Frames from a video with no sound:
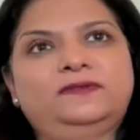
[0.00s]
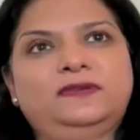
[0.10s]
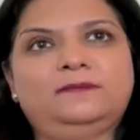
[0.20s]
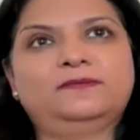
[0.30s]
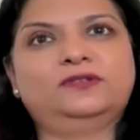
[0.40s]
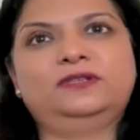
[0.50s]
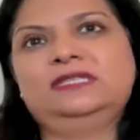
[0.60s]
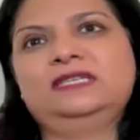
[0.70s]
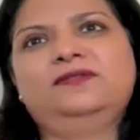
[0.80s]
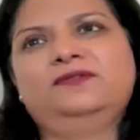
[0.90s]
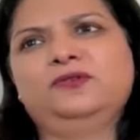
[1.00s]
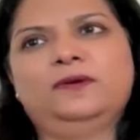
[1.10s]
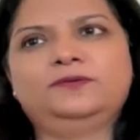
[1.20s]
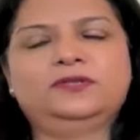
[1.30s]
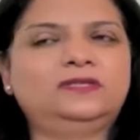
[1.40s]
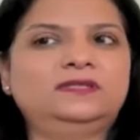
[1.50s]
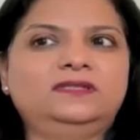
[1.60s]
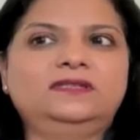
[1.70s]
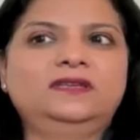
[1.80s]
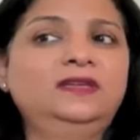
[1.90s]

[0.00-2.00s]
time. So these are a few options.